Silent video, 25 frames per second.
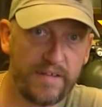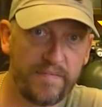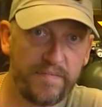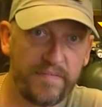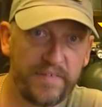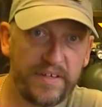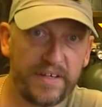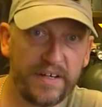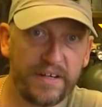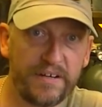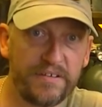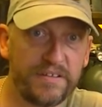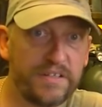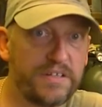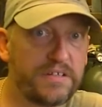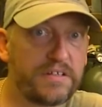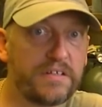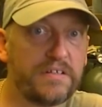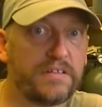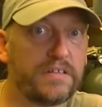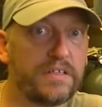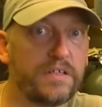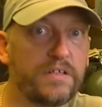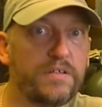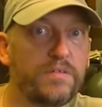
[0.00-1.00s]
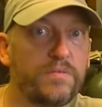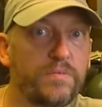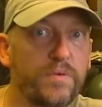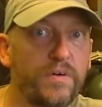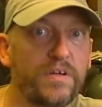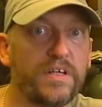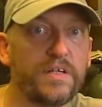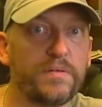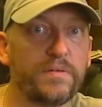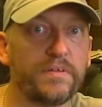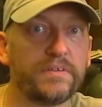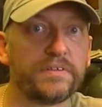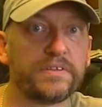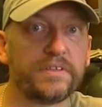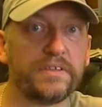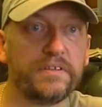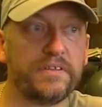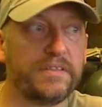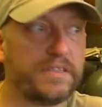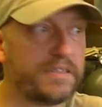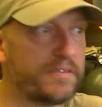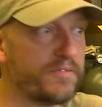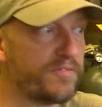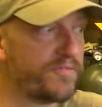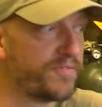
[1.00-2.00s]
you know, you can do what you want to.
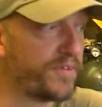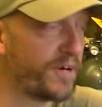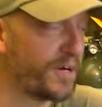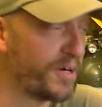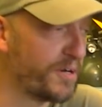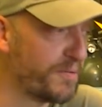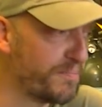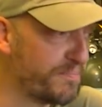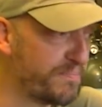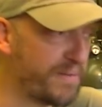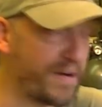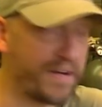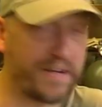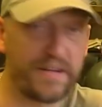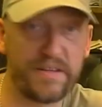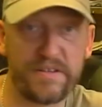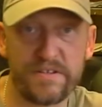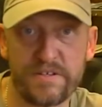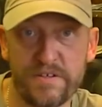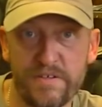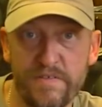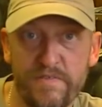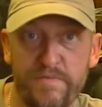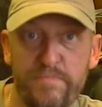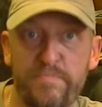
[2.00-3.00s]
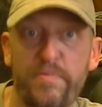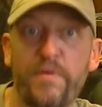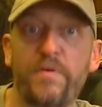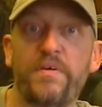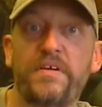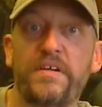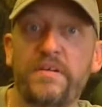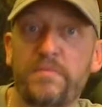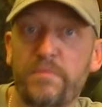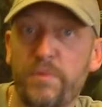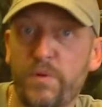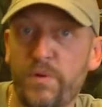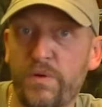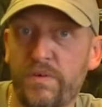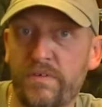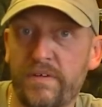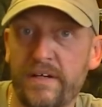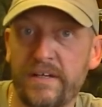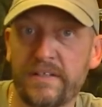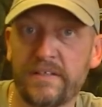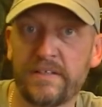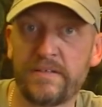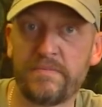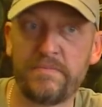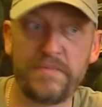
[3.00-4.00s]
You can throw buckets of boiling water
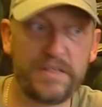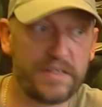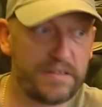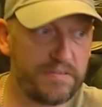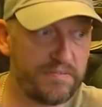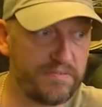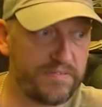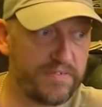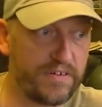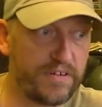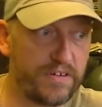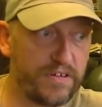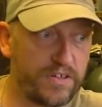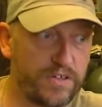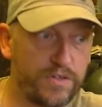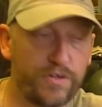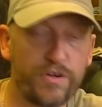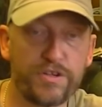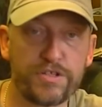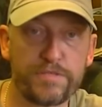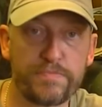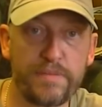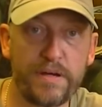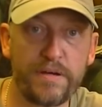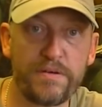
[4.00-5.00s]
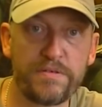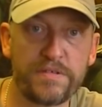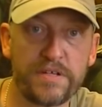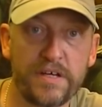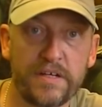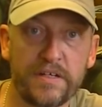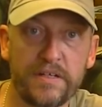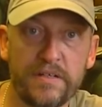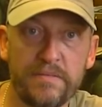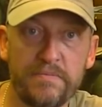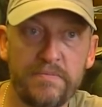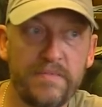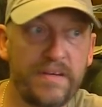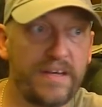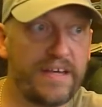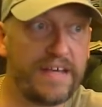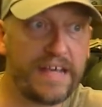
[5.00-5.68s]
at them, you can throw crossbows at them,